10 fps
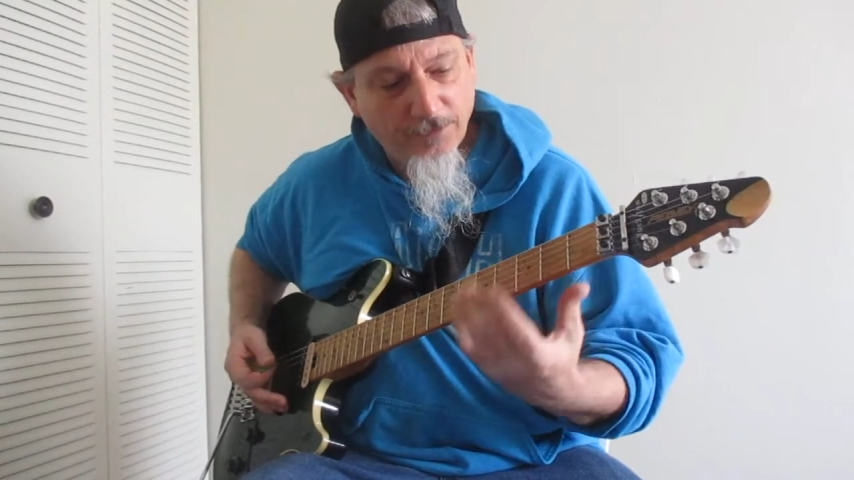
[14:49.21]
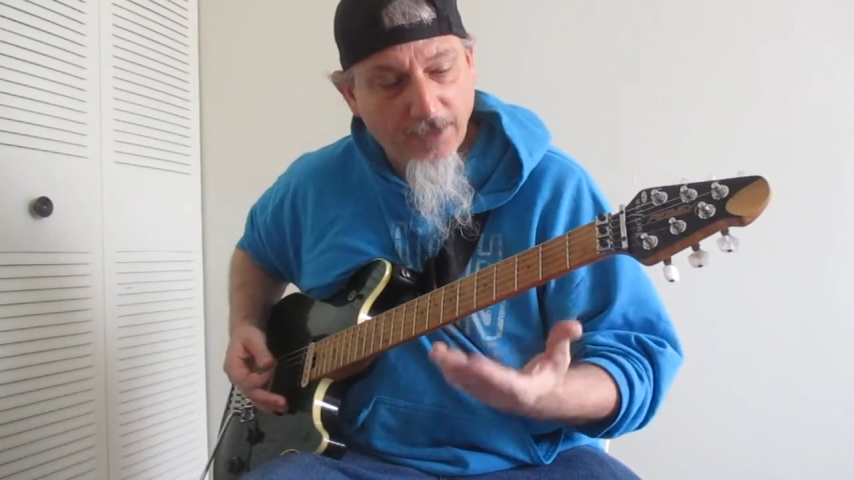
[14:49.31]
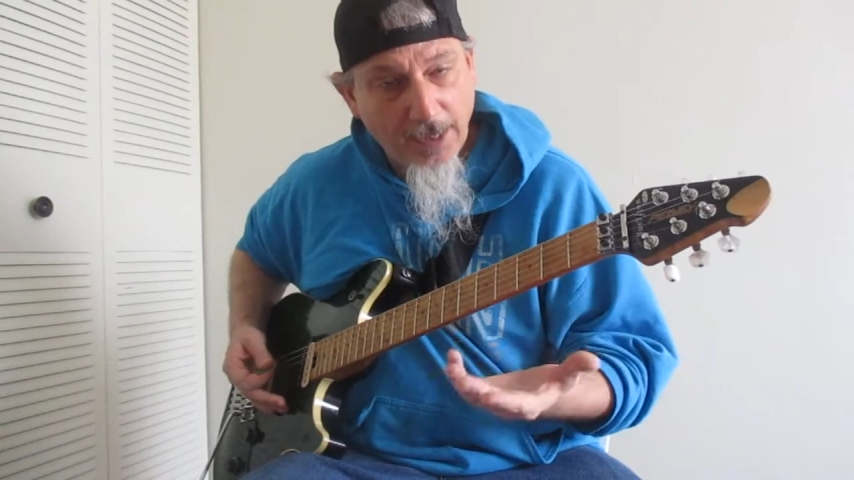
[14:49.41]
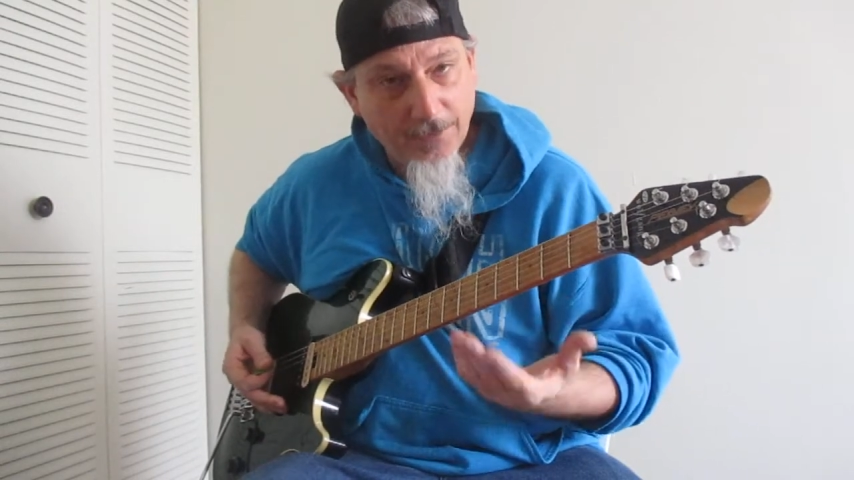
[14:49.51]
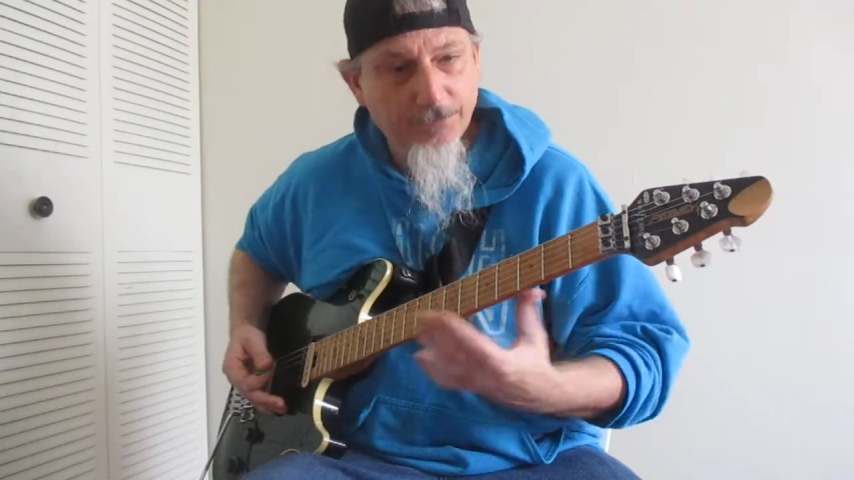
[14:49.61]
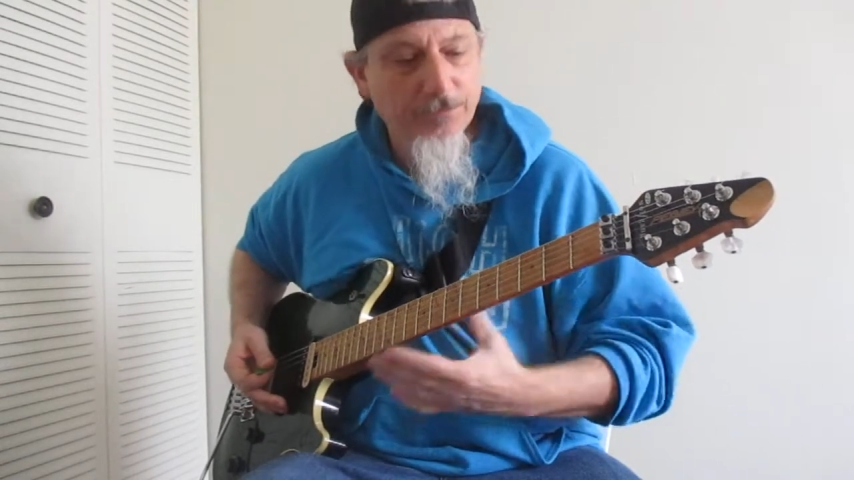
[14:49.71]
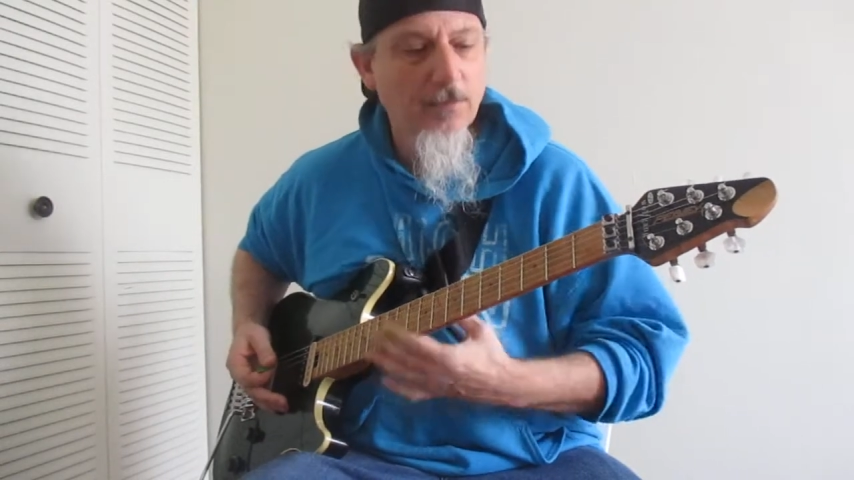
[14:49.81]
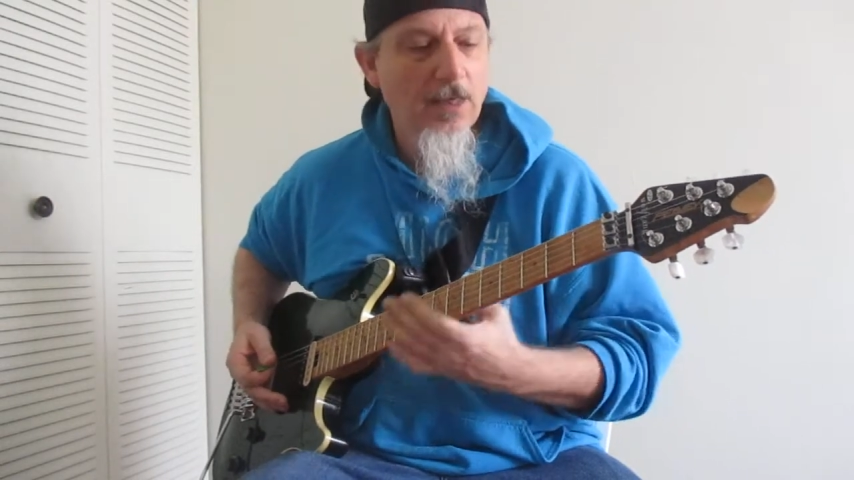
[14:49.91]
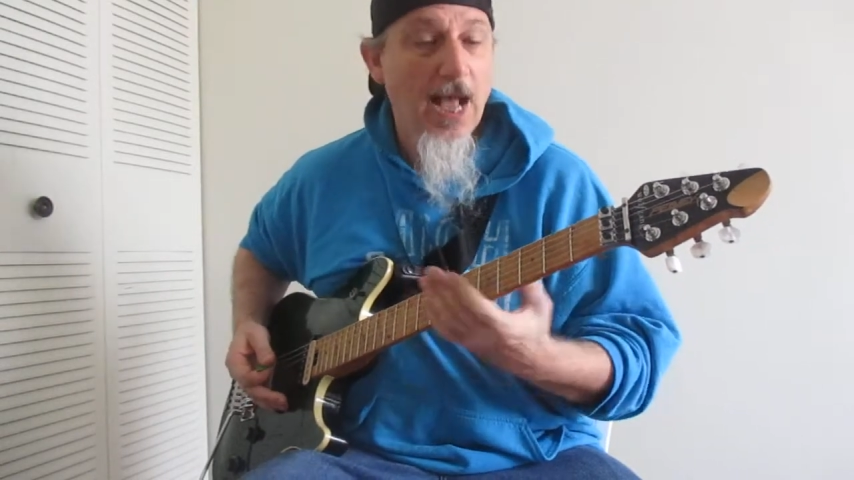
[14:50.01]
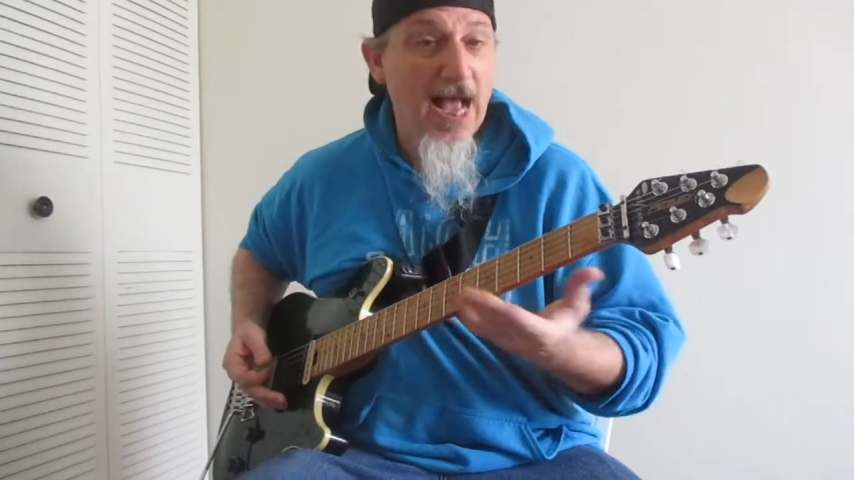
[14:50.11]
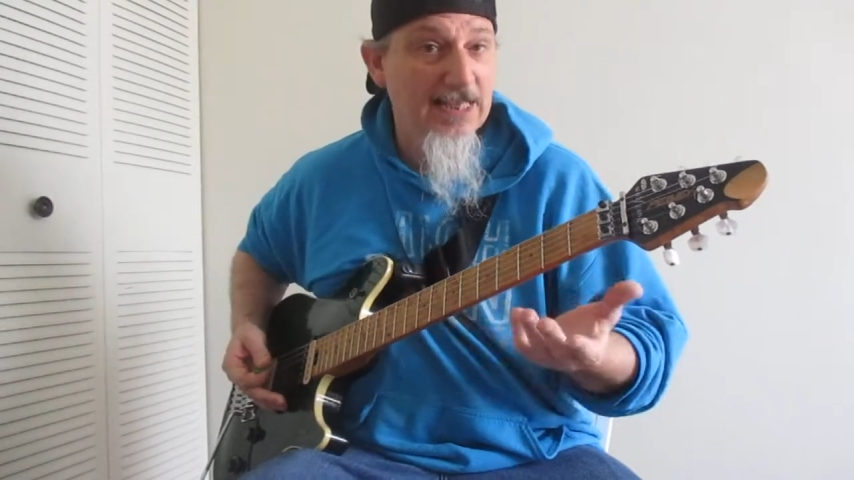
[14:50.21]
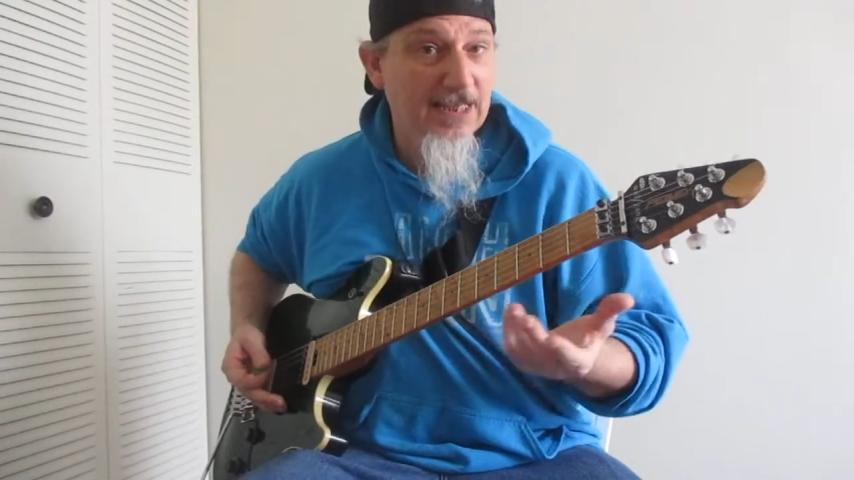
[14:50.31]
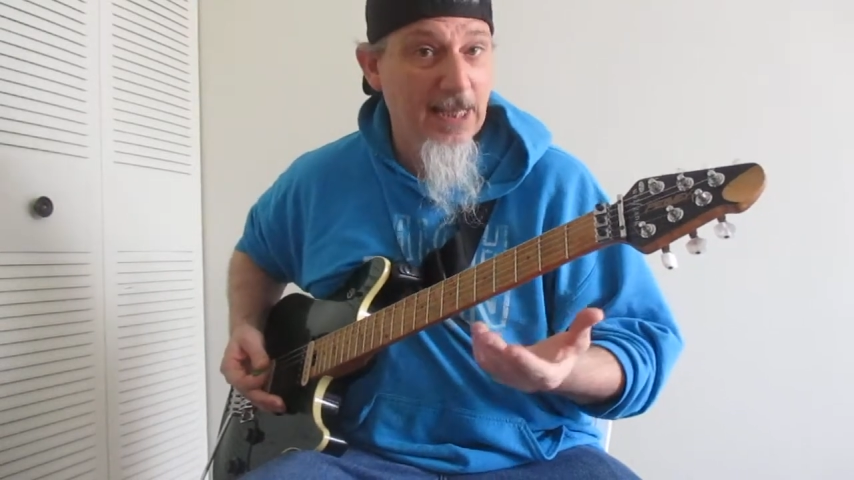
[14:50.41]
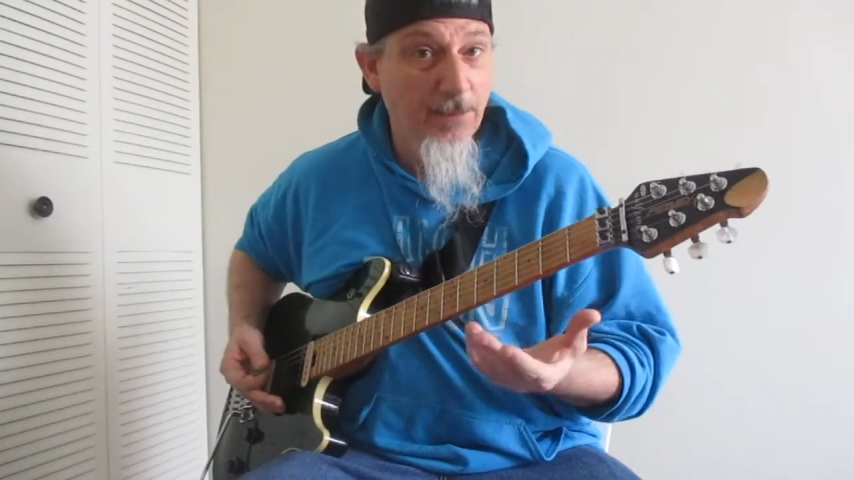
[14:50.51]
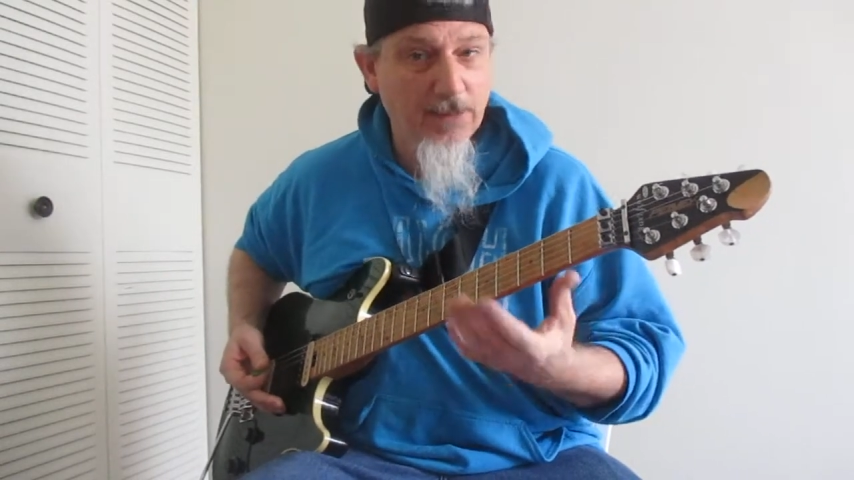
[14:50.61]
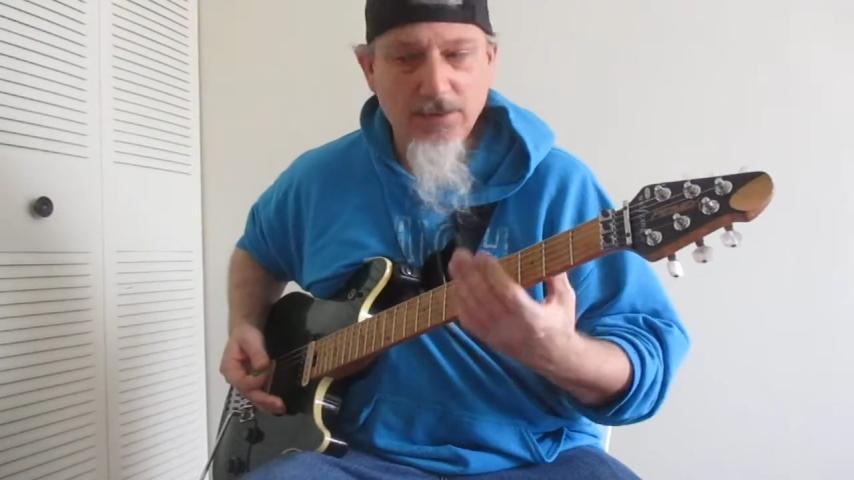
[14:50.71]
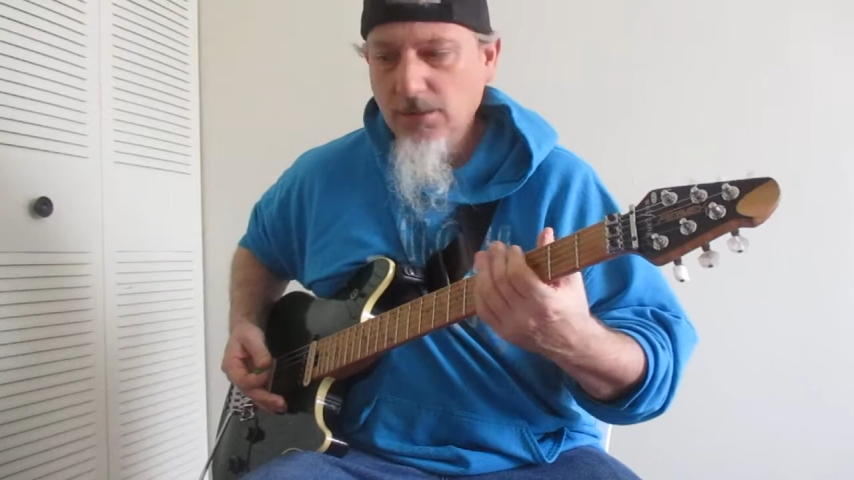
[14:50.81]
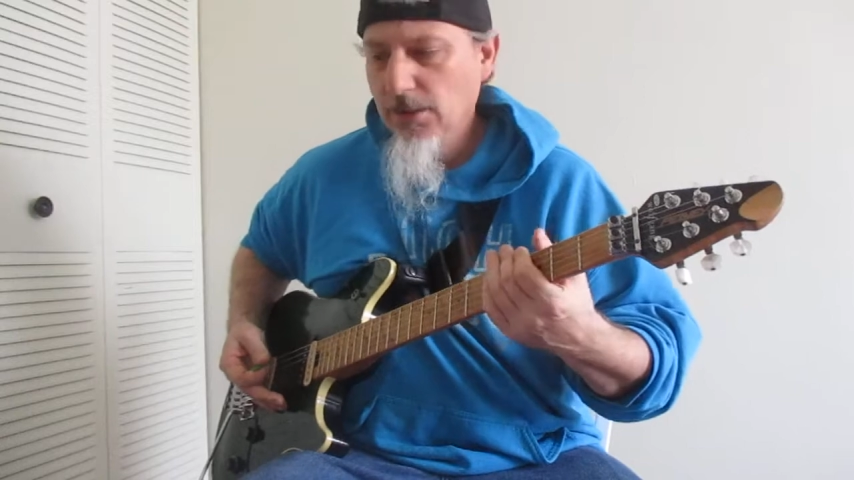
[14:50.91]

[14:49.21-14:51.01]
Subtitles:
fret, I skip it,